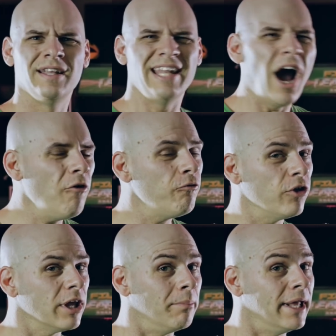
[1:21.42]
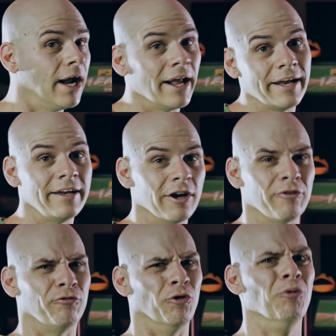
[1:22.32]
Now I'll fully admit I didn't go
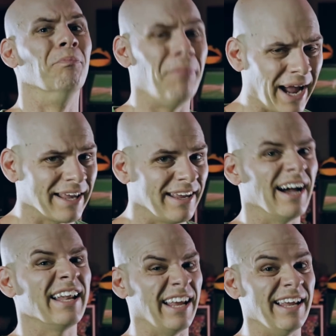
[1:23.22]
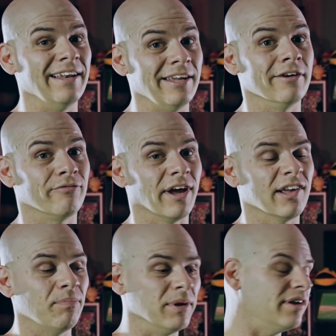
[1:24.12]
full backyard indie
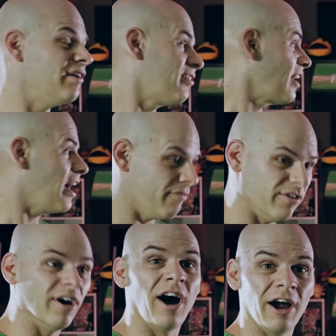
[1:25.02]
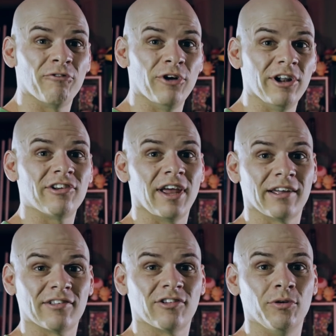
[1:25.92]
effects because I have the iFootage
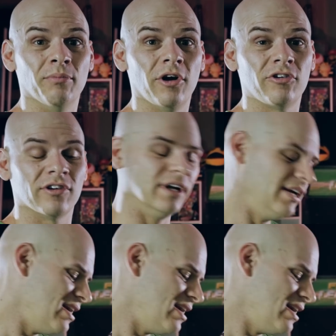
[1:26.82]
X2 Motion.